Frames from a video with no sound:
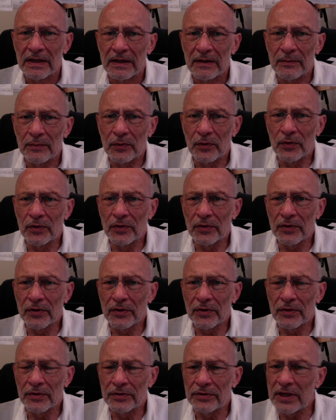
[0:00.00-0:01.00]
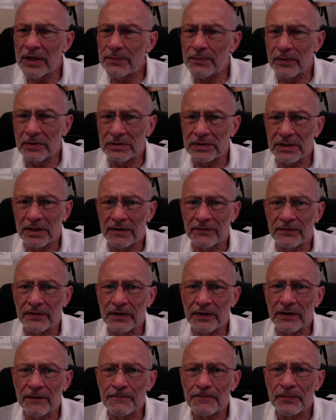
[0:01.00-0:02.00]
More deeper stuff, you
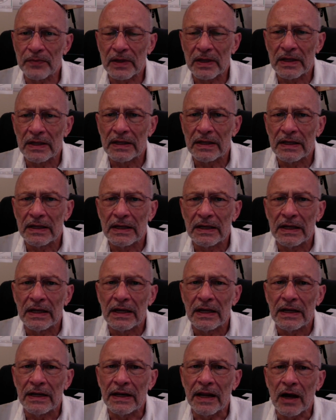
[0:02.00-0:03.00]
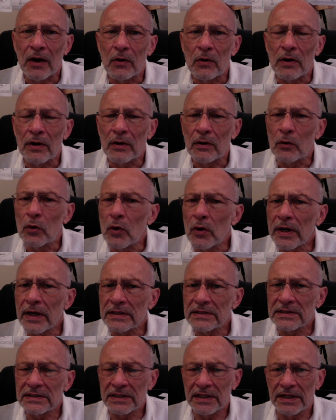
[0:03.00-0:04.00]
know? Now, who
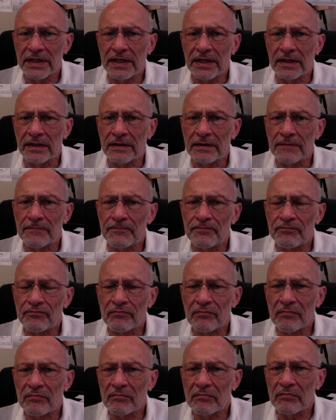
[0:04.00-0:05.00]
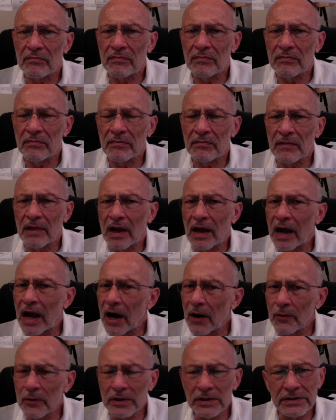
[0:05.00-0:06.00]
can study it?
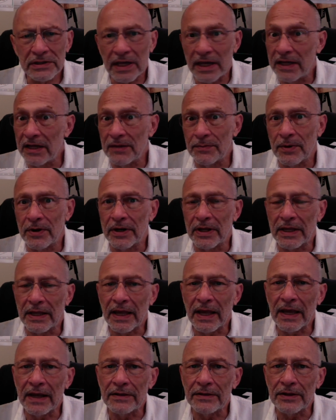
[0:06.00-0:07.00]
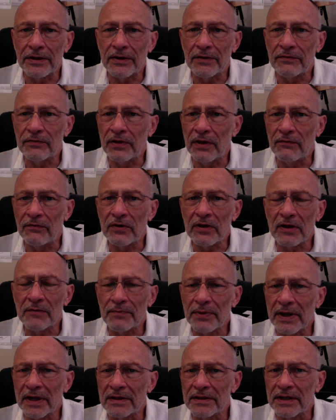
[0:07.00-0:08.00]
Ours, anybody can, you know, if you can
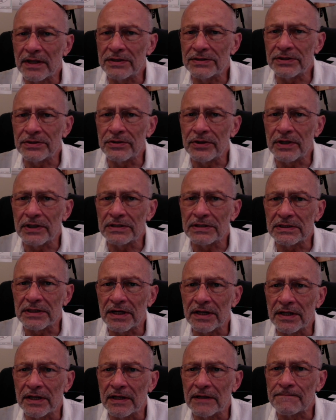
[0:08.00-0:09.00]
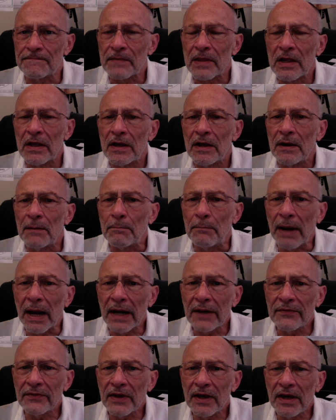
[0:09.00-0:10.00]
pay attention, you can study it.
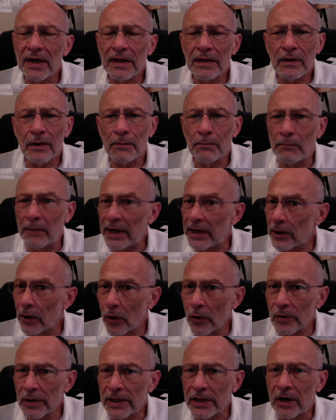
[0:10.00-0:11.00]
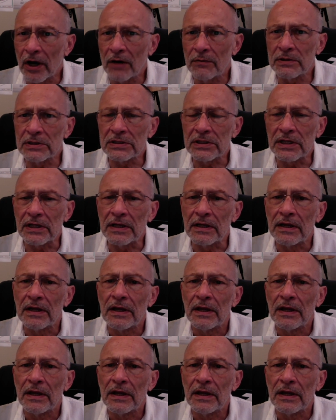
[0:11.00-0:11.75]
Back then, men only, obviously.